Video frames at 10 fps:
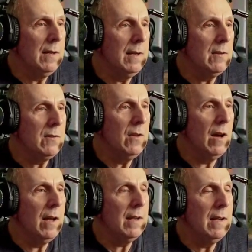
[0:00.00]
is
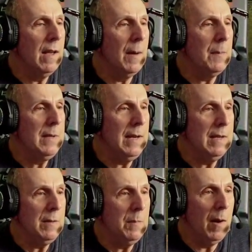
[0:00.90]
not an
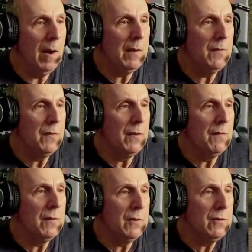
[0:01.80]
updated mod for the
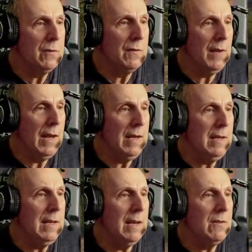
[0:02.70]
version of
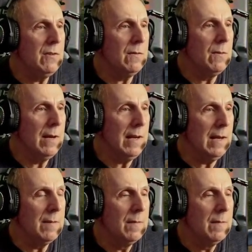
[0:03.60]
ATS you're running.